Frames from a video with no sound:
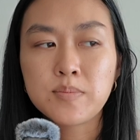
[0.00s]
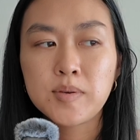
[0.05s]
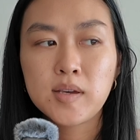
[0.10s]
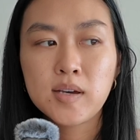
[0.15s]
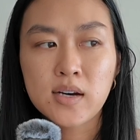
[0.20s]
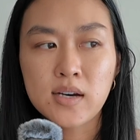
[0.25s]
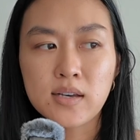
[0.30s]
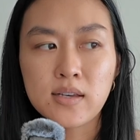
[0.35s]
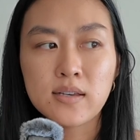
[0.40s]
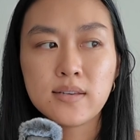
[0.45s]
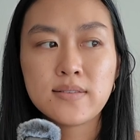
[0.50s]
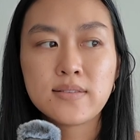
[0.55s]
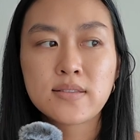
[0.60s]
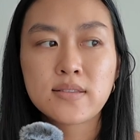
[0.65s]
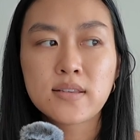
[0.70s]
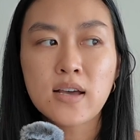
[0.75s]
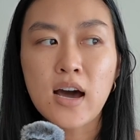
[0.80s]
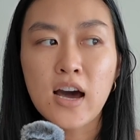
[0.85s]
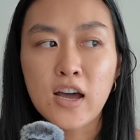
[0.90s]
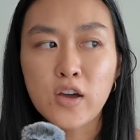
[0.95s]

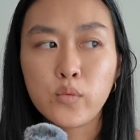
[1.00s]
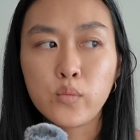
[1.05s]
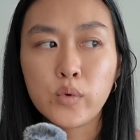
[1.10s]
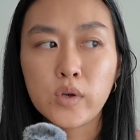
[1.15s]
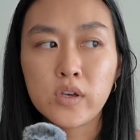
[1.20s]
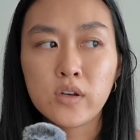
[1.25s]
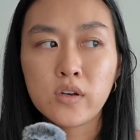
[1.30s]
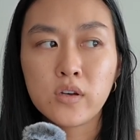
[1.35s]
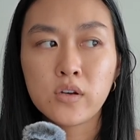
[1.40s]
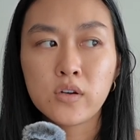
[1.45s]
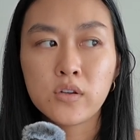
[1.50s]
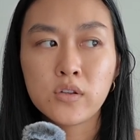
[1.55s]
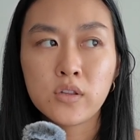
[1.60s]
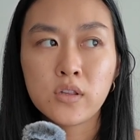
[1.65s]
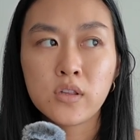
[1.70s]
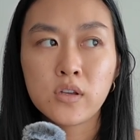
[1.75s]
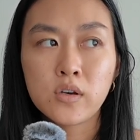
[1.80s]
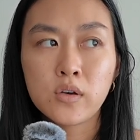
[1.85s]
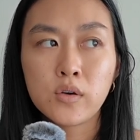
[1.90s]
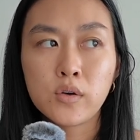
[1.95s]
because I will
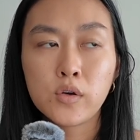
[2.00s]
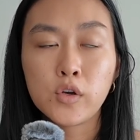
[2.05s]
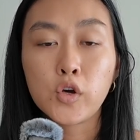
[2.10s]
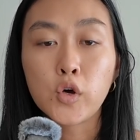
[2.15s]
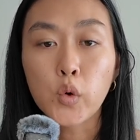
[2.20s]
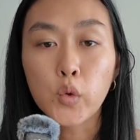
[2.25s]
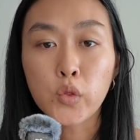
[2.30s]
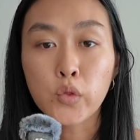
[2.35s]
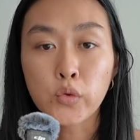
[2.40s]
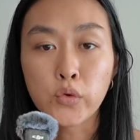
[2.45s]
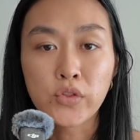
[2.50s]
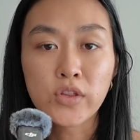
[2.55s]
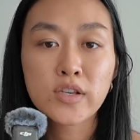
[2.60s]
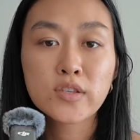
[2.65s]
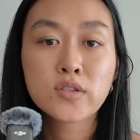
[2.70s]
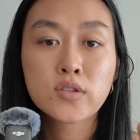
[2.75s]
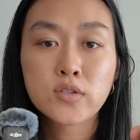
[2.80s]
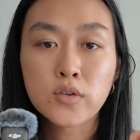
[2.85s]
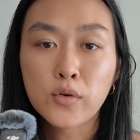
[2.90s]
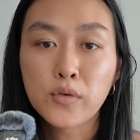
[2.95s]
go through
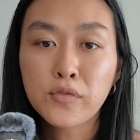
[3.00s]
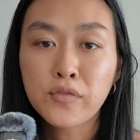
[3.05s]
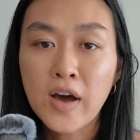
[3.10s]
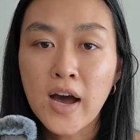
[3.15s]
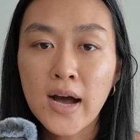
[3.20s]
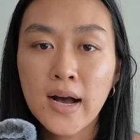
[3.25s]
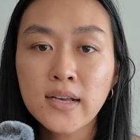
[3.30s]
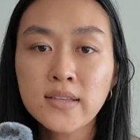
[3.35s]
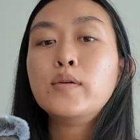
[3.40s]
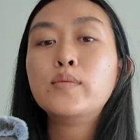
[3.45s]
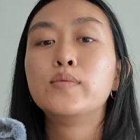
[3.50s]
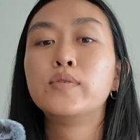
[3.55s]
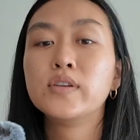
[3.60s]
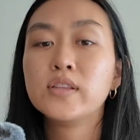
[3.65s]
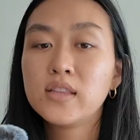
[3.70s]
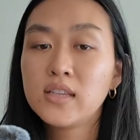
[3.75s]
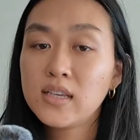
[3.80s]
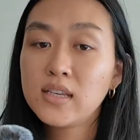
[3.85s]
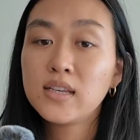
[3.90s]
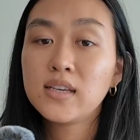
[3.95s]
this so fast. I
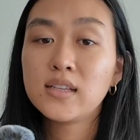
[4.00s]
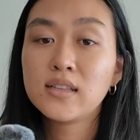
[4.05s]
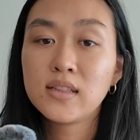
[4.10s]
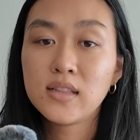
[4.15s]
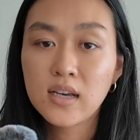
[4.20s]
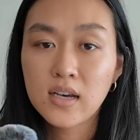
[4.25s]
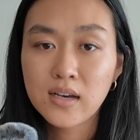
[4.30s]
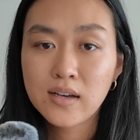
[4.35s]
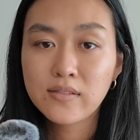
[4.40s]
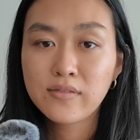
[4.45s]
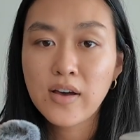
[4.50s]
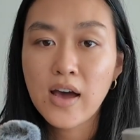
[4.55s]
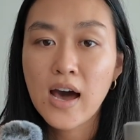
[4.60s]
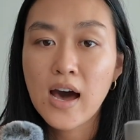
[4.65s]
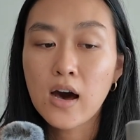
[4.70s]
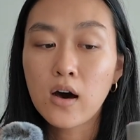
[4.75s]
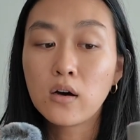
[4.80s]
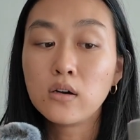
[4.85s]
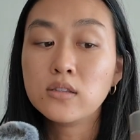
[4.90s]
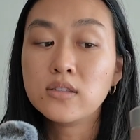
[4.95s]
really love
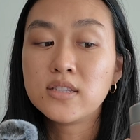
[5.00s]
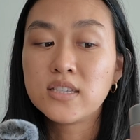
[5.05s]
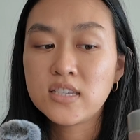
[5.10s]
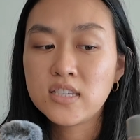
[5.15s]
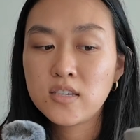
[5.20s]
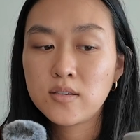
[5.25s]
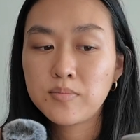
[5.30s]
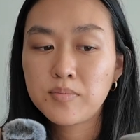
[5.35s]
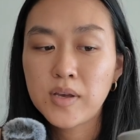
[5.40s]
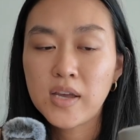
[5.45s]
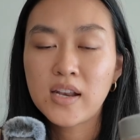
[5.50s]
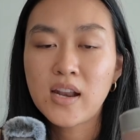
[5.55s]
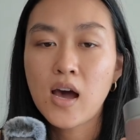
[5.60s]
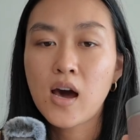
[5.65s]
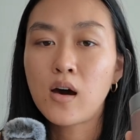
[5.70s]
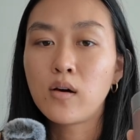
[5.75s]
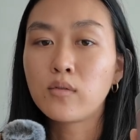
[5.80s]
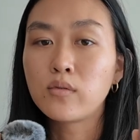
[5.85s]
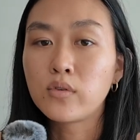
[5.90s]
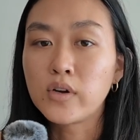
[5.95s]
how deep and
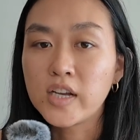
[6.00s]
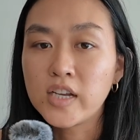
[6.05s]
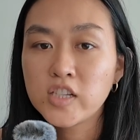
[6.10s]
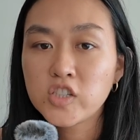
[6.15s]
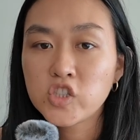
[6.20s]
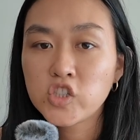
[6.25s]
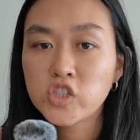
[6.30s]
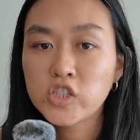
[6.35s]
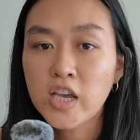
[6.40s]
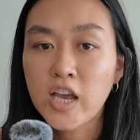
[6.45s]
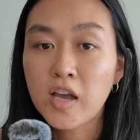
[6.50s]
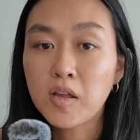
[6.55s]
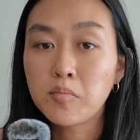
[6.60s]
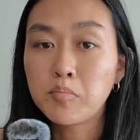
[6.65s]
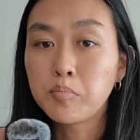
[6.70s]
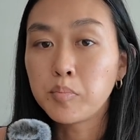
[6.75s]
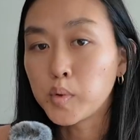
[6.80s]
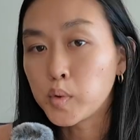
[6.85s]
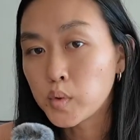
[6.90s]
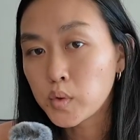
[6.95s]
how rich
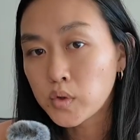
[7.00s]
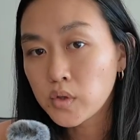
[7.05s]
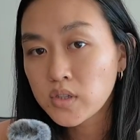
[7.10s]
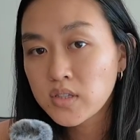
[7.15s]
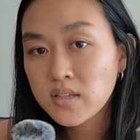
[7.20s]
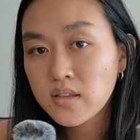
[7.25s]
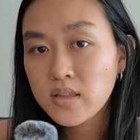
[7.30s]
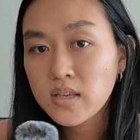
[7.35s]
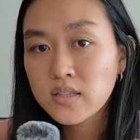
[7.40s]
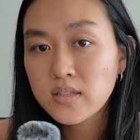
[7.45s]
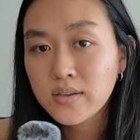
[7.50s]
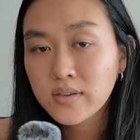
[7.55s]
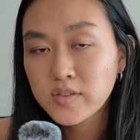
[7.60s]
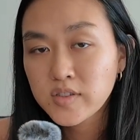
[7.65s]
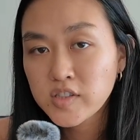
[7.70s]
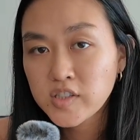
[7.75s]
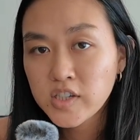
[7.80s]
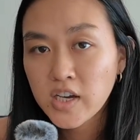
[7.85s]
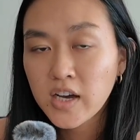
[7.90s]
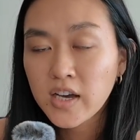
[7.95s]
and bold this
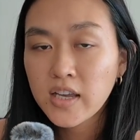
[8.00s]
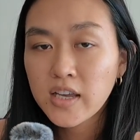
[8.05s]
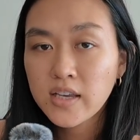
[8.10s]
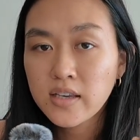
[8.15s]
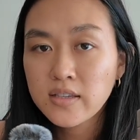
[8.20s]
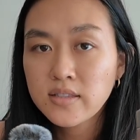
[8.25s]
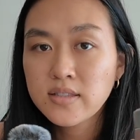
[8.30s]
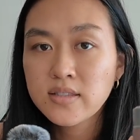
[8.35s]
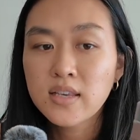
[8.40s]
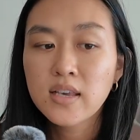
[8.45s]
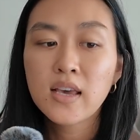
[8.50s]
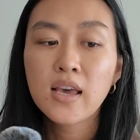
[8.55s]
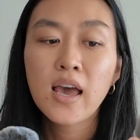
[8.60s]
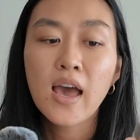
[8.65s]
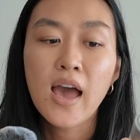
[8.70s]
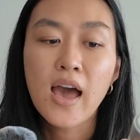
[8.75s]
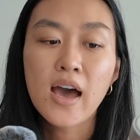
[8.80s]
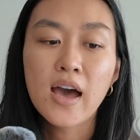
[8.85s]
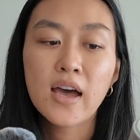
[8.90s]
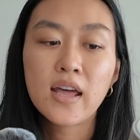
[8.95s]
hojicha is,
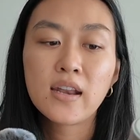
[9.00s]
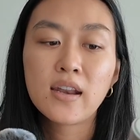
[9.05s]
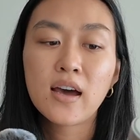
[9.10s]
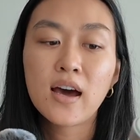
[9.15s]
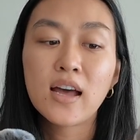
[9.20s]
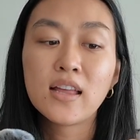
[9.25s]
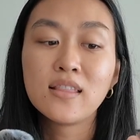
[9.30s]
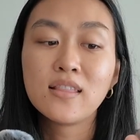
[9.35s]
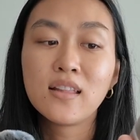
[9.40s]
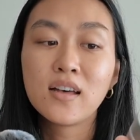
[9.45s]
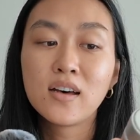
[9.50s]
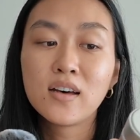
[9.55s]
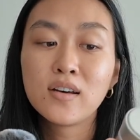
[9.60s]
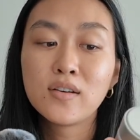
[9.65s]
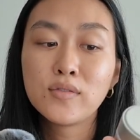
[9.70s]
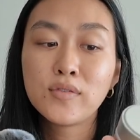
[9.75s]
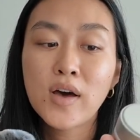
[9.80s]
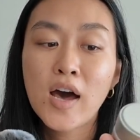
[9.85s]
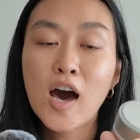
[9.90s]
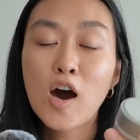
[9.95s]
and I
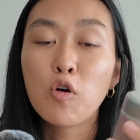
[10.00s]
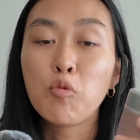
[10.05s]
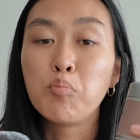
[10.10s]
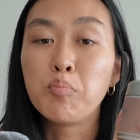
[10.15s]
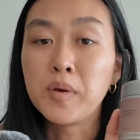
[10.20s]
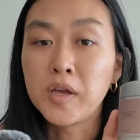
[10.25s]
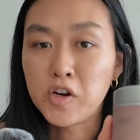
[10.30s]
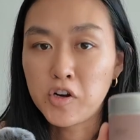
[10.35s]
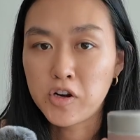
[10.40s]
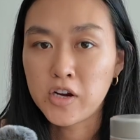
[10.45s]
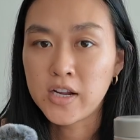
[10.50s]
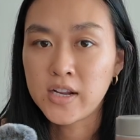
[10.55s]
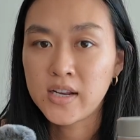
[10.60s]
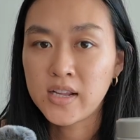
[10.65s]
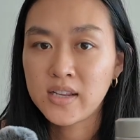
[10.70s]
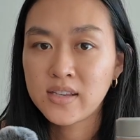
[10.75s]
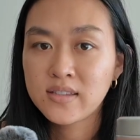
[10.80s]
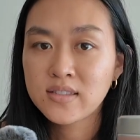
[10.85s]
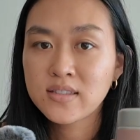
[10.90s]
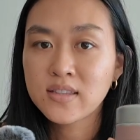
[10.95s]
love how bitter it
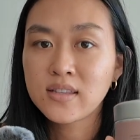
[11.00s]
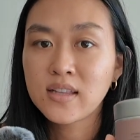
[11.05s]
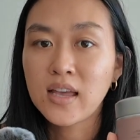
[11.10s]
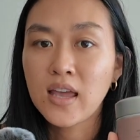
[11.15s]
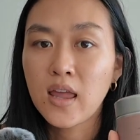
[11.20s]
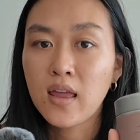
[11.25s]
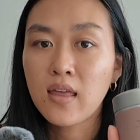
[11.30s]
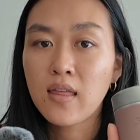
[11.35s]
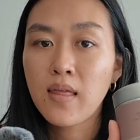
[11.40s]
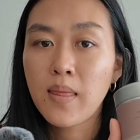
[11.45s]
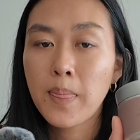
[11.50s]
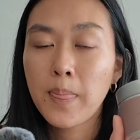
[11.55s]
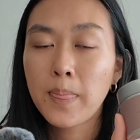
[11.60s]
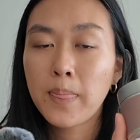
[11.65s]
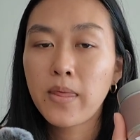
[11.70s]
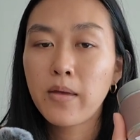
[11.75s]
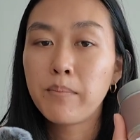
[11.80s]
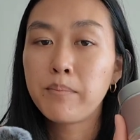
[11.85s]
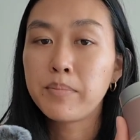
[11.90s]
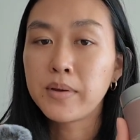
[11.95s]
is. Like,
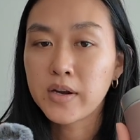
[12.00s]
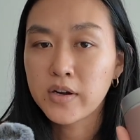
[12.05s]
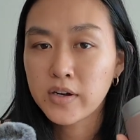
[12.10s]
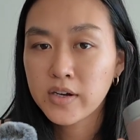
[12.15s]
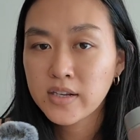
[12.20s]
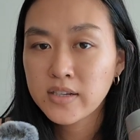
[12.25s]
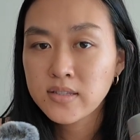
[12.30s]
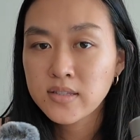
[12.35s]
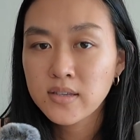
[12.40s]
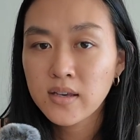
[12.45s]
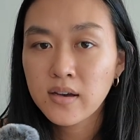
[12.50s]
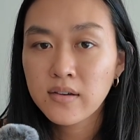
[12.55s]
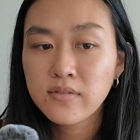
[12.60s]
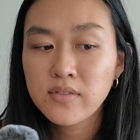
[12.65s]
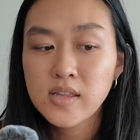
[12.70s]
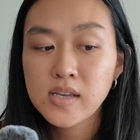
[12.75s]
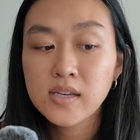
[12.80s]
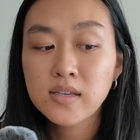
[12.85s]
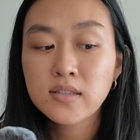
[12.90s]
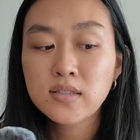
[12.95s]
the bitterness of
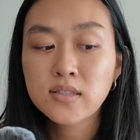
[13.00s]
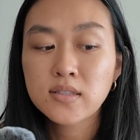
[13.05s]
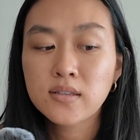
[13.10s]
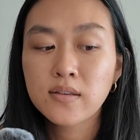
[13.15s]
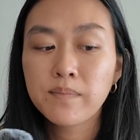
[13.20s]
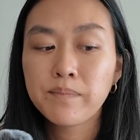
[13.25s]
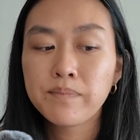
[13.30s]
this,